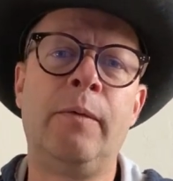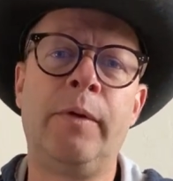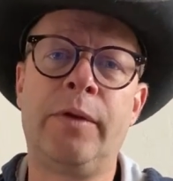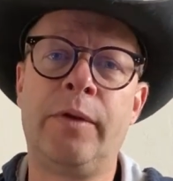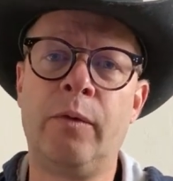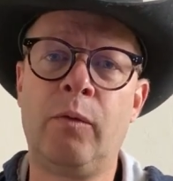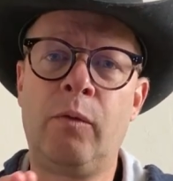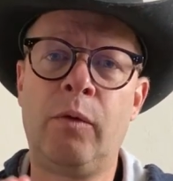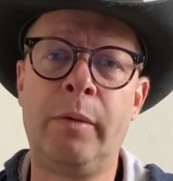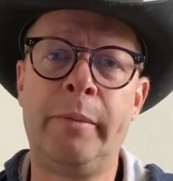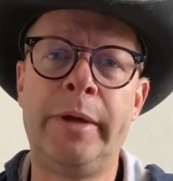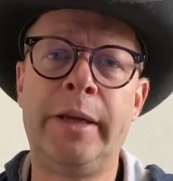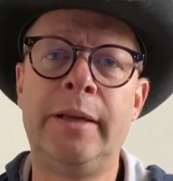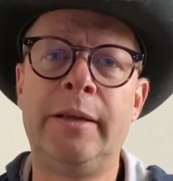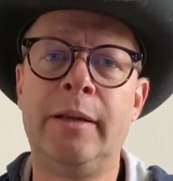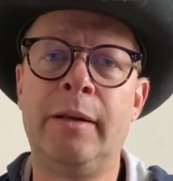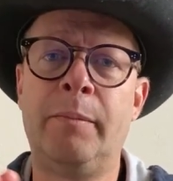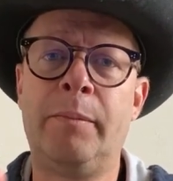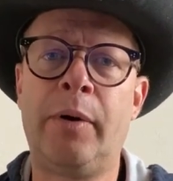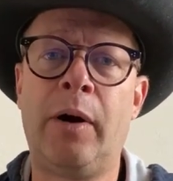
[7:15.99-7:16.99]
with the woman
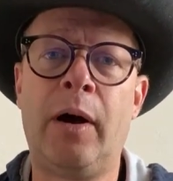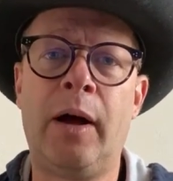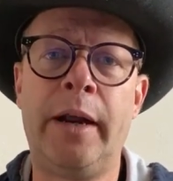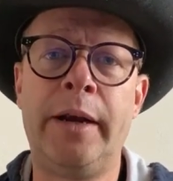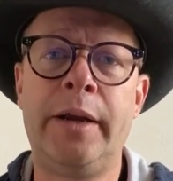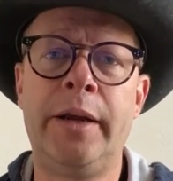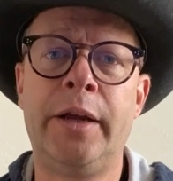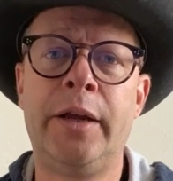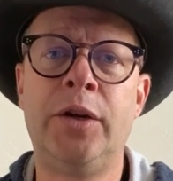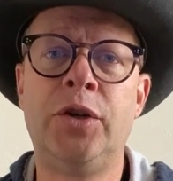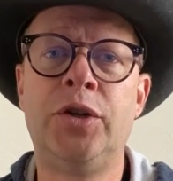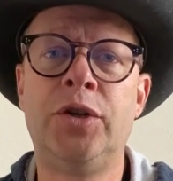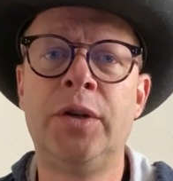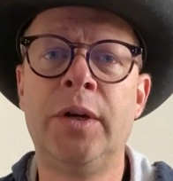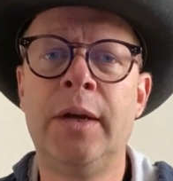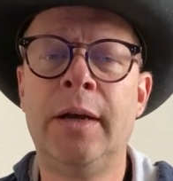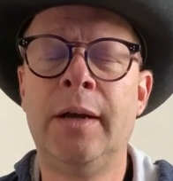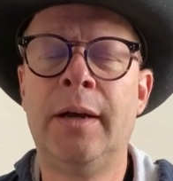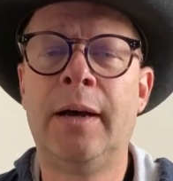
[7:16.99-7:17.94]
in the bondage,